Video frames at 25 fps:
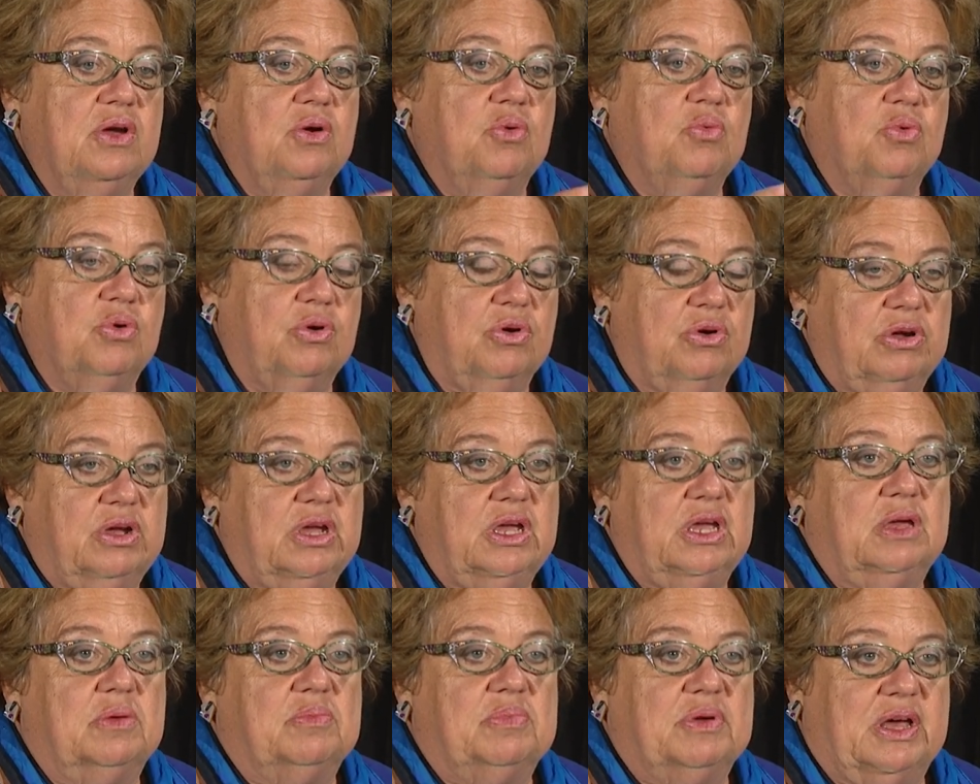
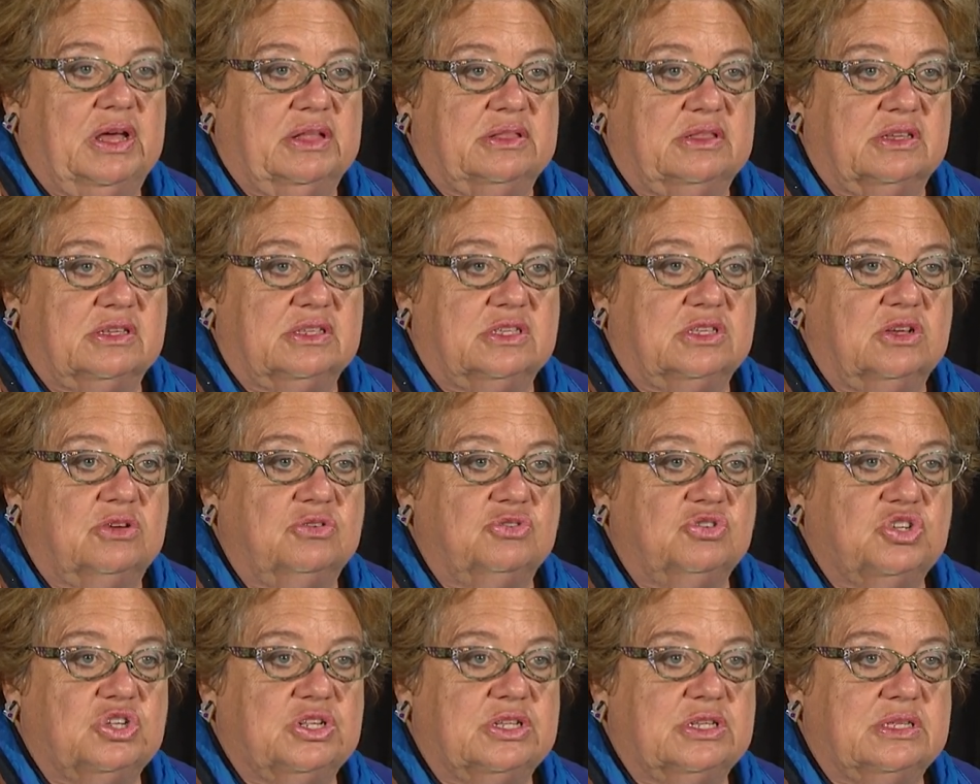worrying about the
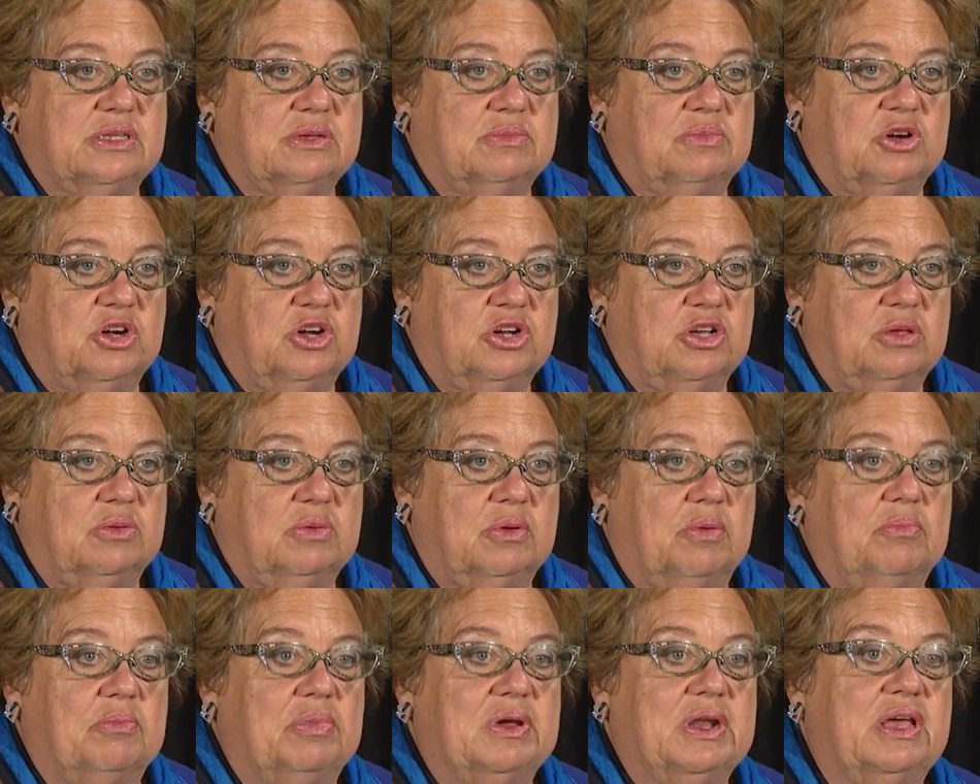socialism
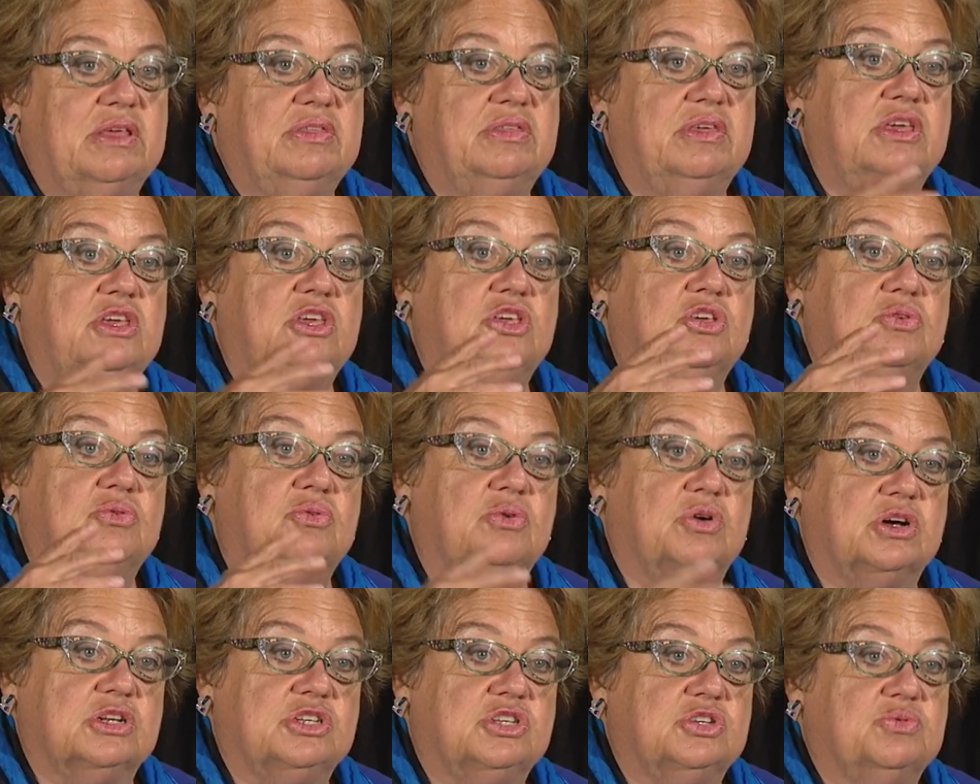argument, but I think you
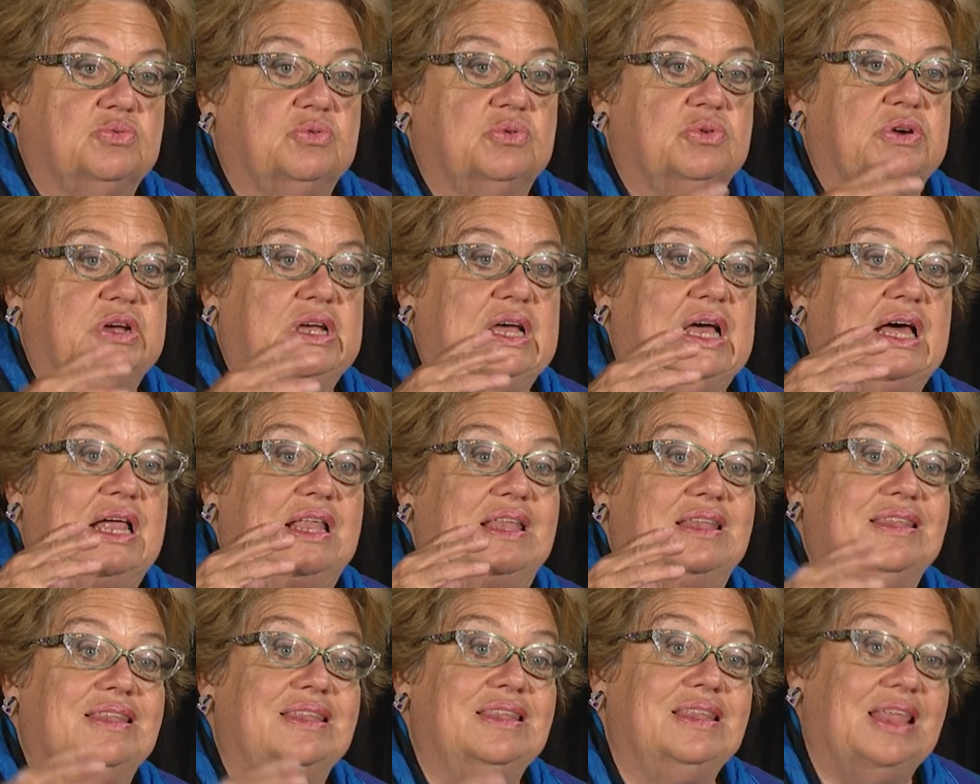ought to worry a
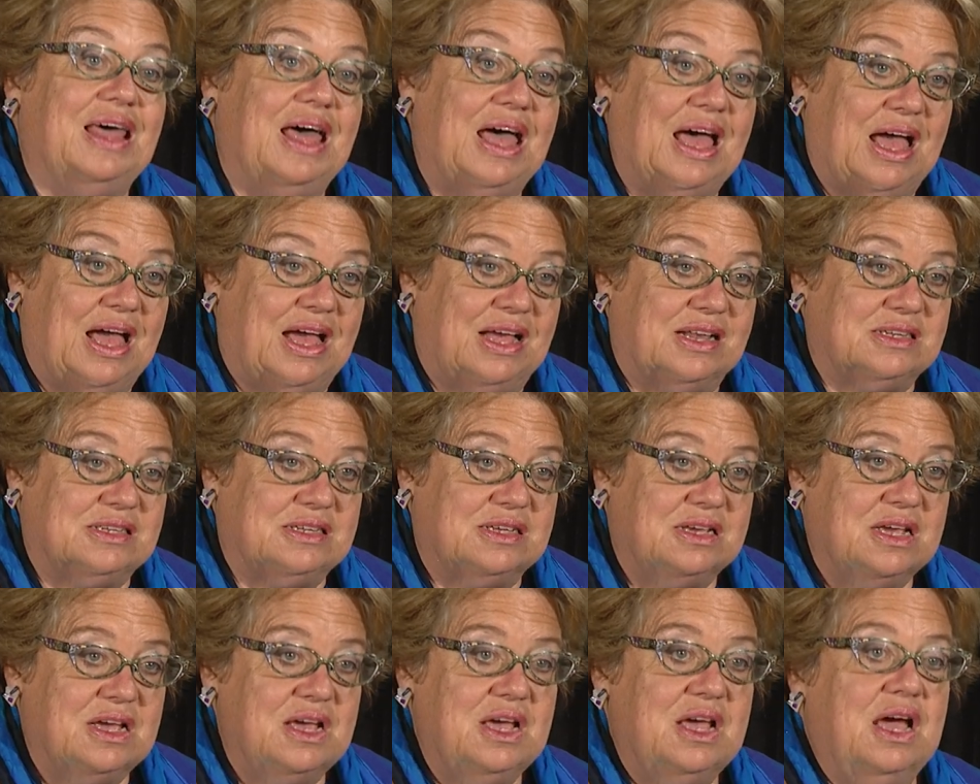lot
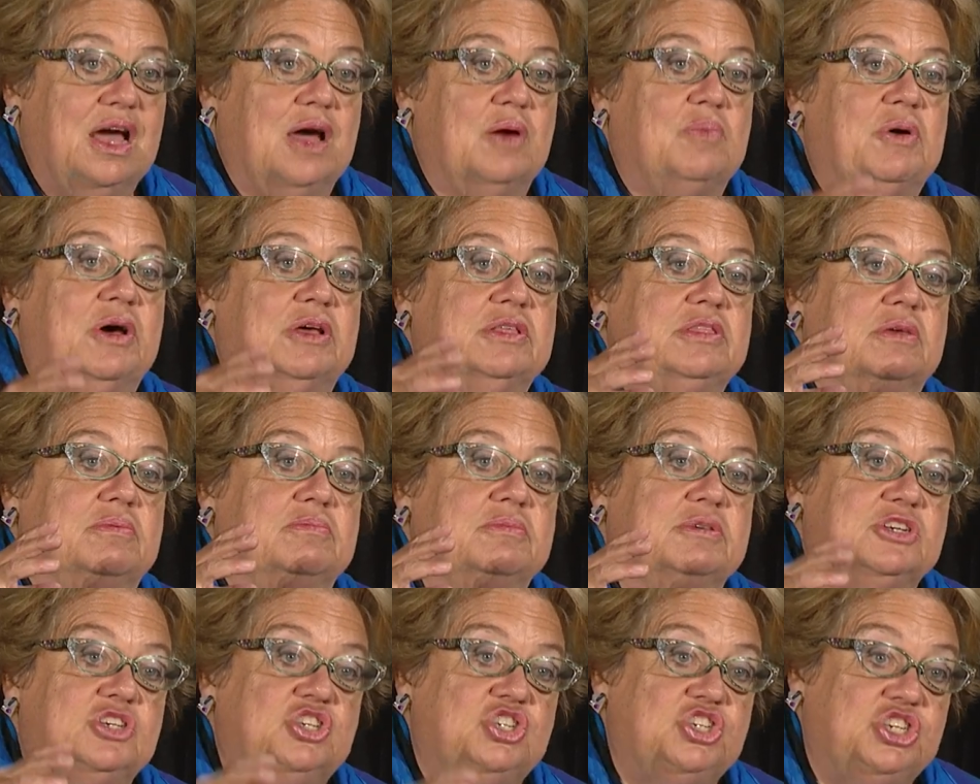about the
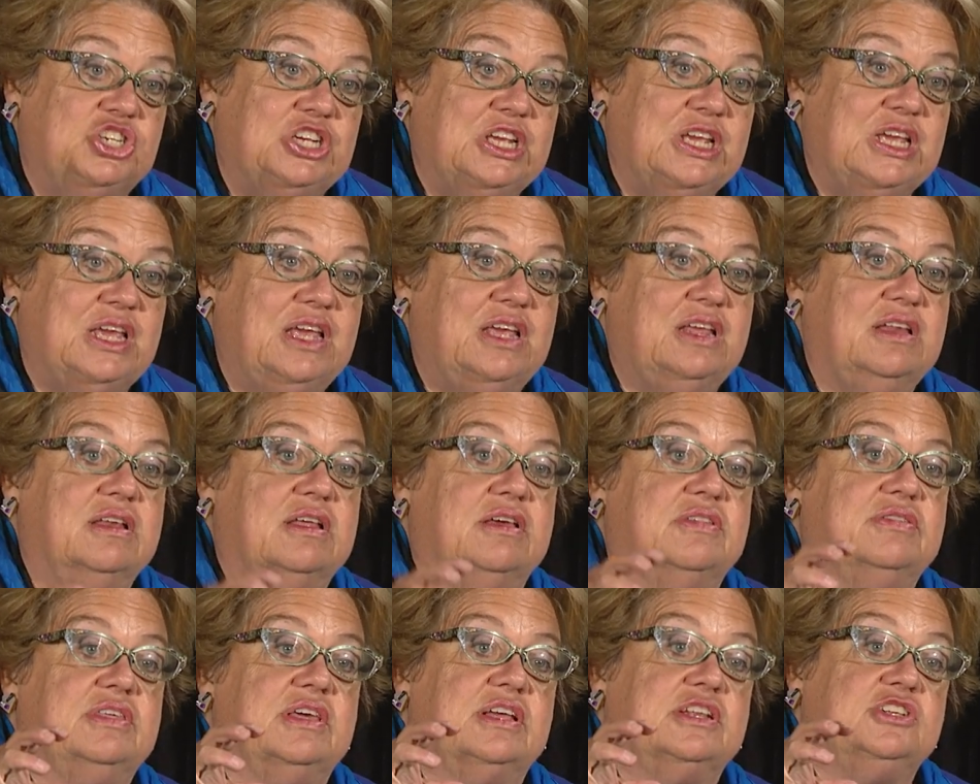machine
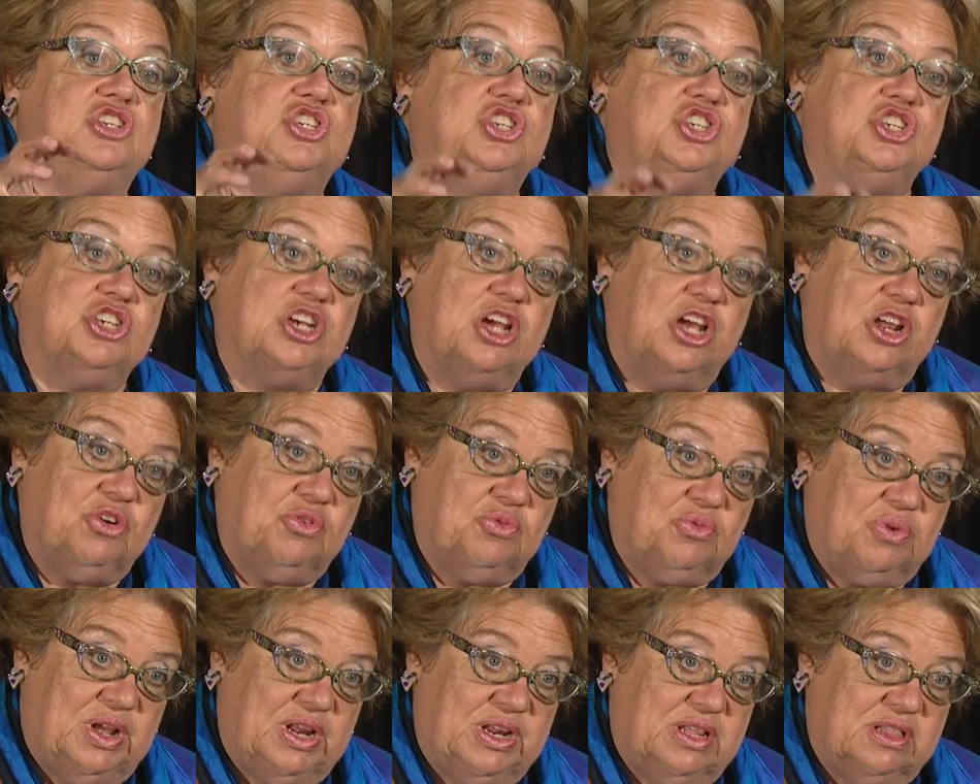that
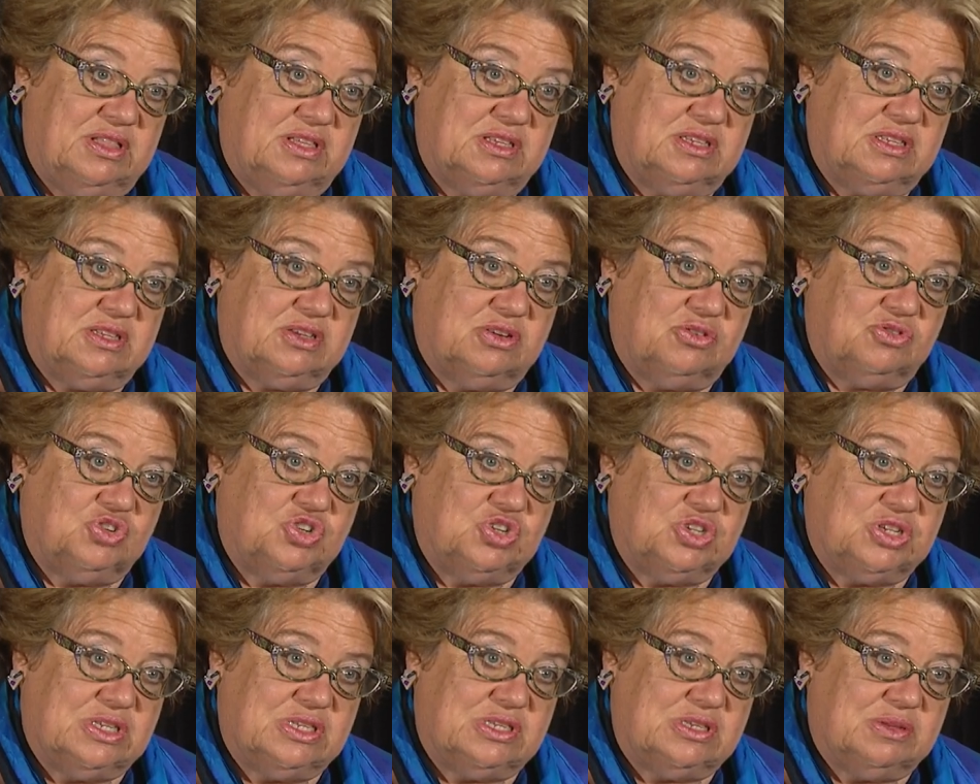generated the
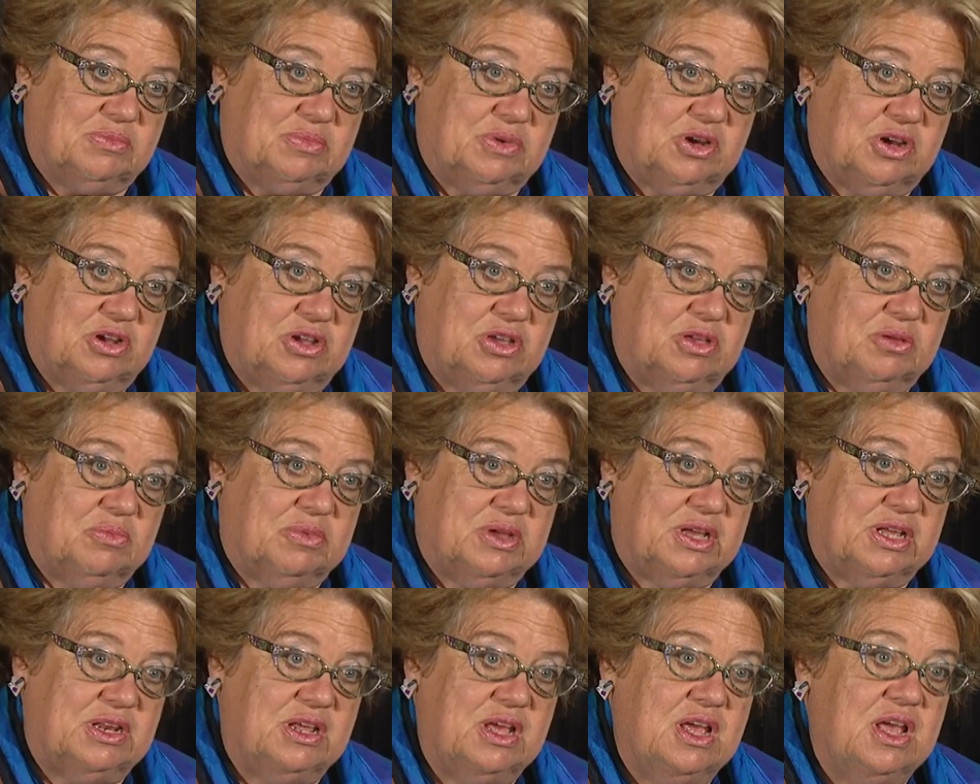socialism
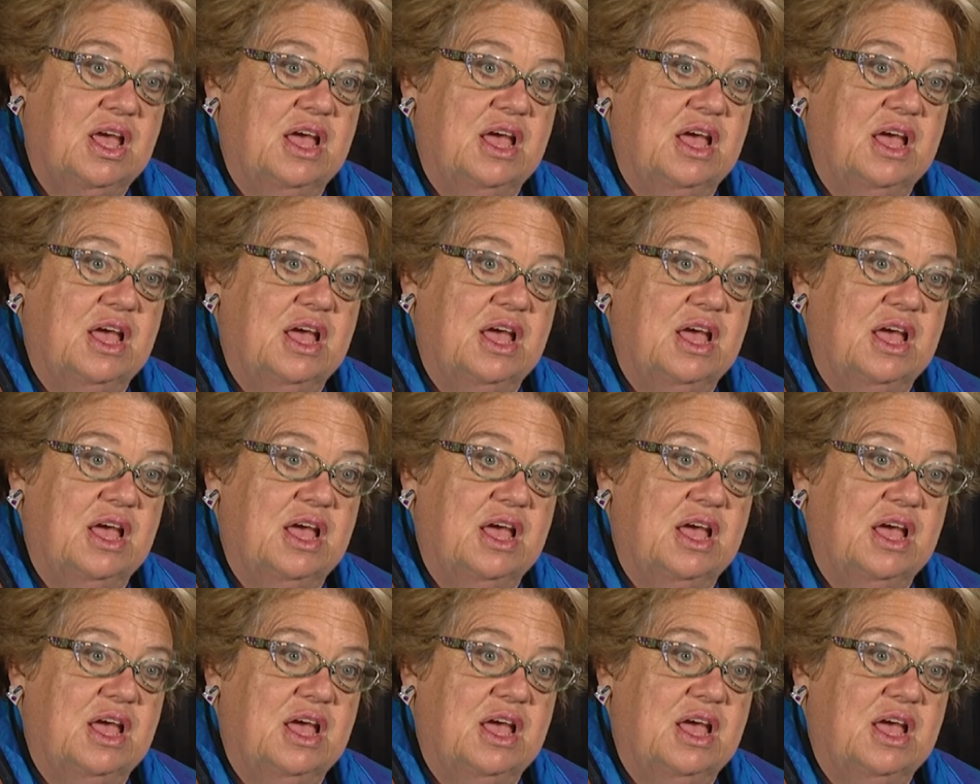argument,